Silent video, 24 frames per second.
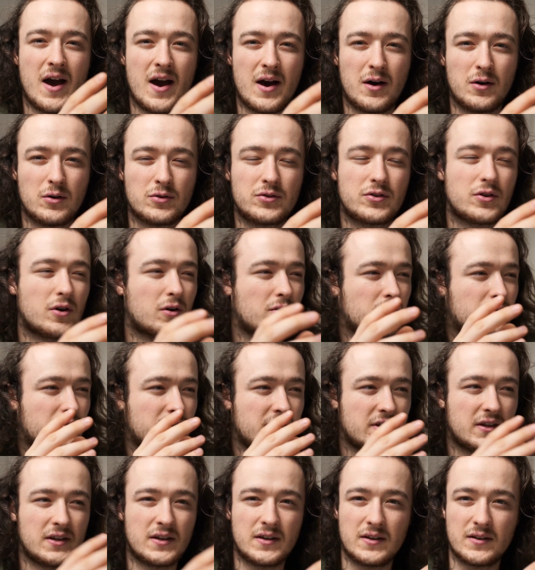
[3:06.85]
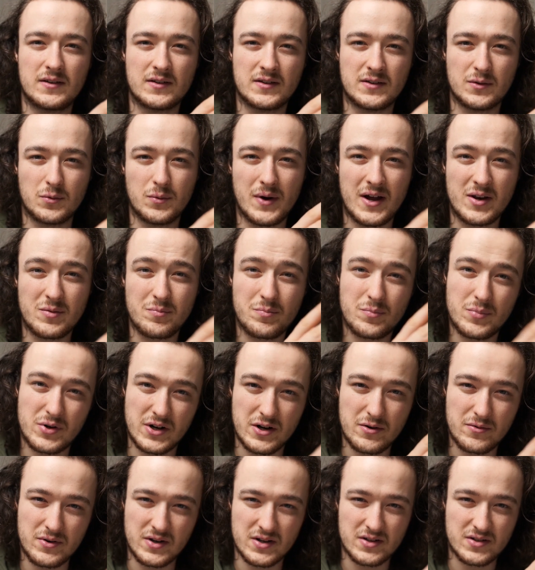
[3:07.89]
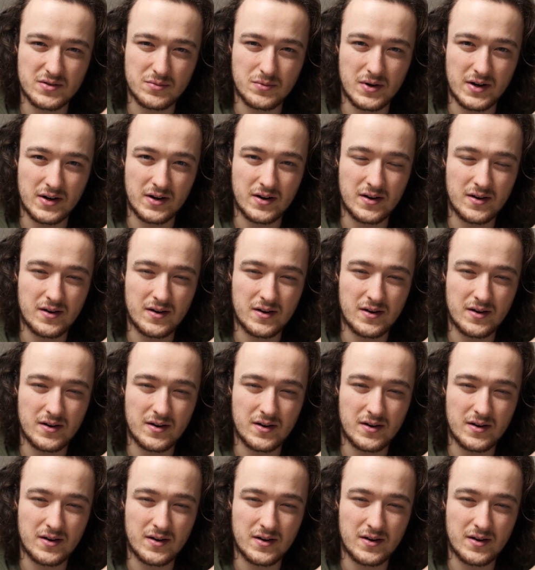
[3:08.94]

out of the, the one previous one.